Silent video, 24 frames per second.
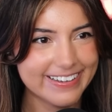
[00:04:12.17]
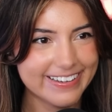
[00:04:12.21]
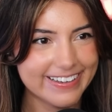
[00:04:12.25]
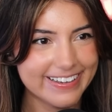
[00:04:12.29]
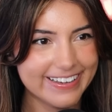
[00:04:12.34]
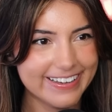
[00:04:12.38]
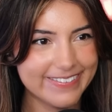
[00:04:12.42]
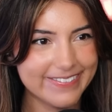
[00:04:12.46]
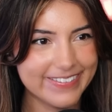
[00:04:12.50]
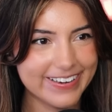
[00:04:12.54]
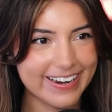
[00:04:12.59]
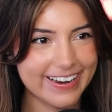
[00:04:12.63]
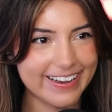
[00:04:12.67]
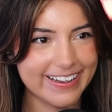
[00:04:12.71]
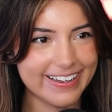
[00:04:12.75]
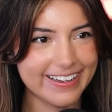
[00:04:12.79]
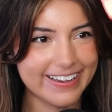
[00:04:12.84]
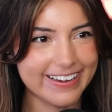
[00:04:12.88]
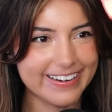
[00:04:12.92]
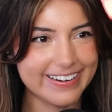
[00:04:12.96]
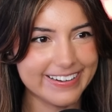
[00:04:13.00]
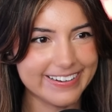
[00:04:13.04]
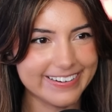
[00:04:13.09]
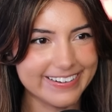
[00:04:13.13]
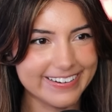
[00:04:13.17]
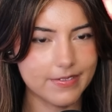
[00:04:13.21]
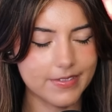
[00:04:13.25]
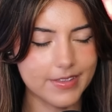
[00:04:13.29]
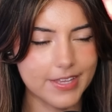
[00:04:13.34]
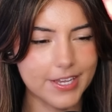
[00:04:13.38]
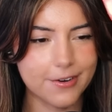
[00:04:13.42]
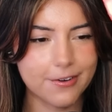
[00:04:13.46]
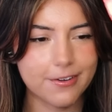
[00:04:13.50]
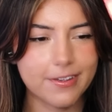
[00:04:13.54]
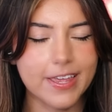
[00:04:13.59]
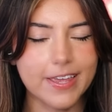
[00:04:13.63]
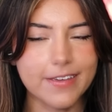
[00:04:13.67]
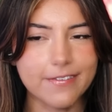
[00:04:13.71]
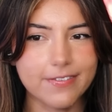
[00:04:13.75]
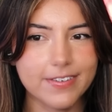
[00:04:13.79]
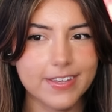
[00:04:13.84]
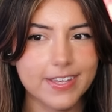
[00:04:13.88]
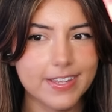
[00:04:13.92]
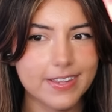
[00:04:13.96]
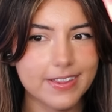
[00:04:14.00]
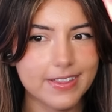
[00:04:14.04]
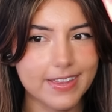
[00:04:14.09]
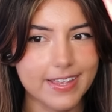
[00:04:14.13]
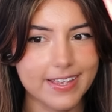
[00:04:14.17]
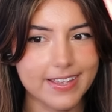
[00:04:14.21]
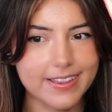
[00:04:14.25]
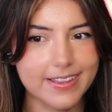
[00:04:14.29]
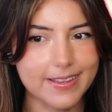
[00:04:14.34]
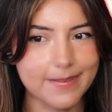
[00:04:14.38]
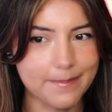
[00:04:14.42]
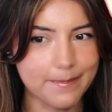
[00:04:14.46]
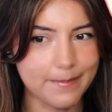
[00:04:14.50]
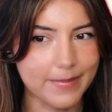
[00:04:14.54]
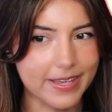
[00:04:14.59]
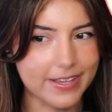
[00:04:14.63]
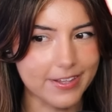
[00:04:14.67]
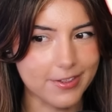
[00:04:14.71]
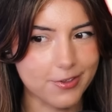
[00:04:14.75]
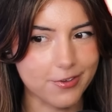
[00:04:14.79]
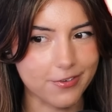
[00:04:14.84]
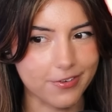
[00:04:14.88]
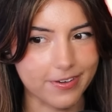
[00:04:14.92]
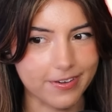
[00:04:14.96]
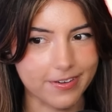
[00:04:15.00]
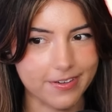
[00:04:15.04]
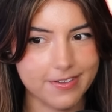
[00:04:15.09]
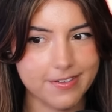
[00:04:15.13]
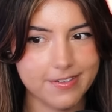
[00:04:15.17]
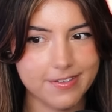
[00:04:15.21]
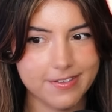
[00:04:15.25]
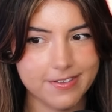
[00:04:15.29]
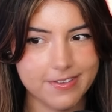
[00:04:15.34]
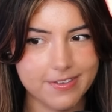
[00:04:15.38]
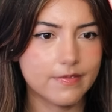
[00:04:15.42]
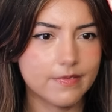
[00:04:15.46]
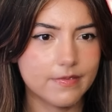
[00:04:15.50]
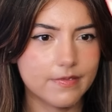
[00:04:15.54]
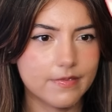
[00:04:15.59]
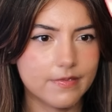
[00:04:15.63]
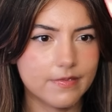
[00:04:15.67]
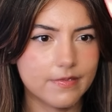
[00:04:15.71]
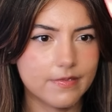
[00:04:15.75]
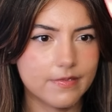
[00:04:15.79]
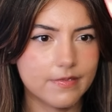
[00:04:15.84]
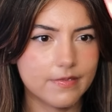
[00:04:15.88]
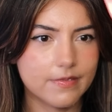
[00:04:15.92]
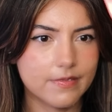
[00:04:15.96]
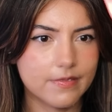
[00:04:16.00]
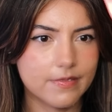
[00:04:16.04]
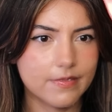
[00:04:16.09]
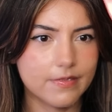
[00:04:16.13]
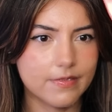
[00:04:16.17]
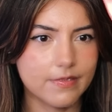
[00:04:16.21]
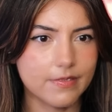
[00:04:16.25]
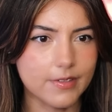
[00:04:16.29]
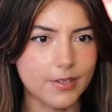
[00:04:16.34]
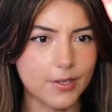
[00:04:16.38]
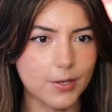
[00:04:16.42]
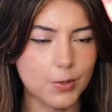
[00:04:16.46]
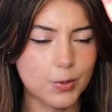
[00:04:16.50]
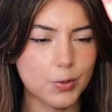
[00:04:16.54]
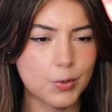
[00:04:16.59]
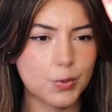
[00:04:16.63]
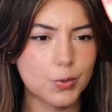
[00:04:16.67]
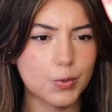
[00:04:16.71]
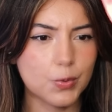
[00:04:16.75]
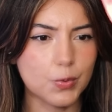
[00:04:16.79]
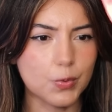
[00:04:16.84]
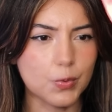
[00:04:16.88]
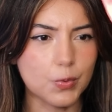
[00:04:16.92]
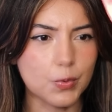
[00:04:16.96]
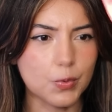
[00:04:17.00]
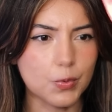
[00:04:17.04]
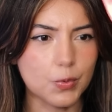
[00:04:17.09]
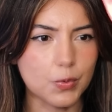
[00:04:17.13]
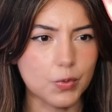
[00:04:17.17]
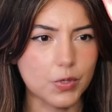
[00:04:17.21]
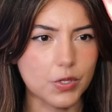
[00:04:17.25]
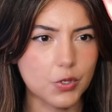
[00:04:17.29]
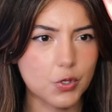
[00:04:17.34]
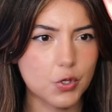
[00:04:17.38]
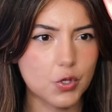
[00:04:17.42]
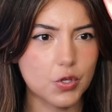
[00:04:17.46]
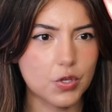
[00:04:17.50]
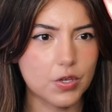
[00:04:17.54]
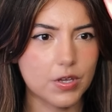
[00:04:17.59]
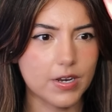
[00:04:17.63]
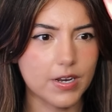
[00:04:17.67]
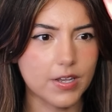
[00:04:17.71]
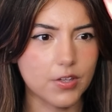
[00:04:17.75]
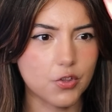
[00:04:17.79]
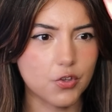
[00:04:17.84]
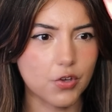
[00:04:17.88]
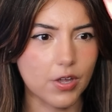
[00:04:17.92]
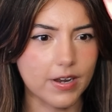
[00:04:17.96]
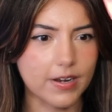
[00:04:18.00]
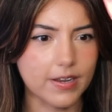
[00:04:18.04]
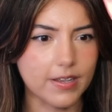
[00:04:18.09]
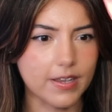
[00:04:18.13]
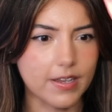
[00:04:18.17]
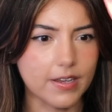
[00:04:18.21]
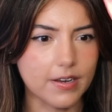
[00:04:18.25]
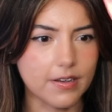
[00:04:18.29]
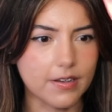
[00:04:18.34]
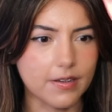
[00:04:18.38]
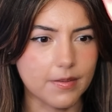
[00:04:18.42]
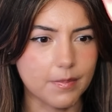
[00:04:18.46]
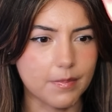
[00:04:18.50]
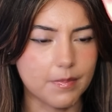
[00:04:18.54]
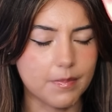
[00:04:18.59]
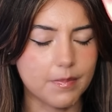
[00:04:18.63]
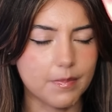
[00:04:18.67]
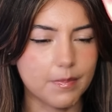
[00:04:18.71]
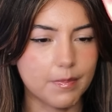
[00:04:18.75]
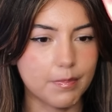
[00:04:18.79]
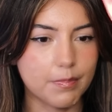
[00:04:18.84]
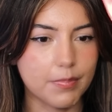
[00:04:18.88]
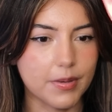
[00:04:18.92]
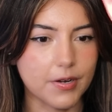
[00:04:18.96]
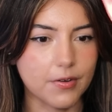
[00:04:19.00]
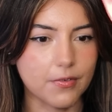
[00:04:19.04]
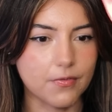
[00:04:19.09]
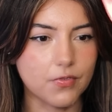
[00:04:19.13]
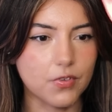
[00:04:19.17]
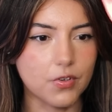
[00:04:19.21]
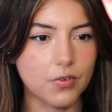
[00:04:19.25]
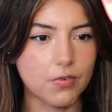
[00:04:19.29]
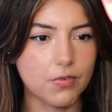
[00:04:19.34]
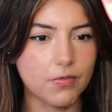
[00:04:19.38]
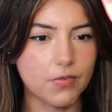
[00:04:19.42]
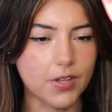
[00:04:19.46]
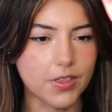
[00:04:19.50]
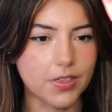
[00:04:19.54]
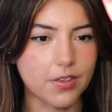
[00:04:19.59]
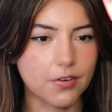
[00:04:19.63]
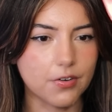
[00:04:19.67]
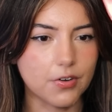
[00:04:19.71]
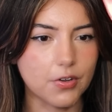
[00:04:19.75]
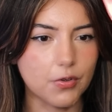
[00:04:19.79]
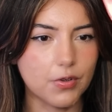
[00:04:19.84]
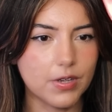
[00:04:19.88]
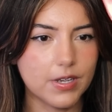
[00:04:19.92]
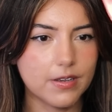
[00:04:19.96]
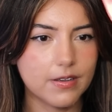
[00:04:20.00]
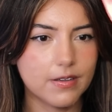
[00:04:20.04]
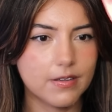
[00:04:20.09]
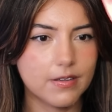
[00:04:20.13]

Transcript: Oh my god. They're giving like the Matrix. Oh, is she gonna try to get a better view of what they're doing?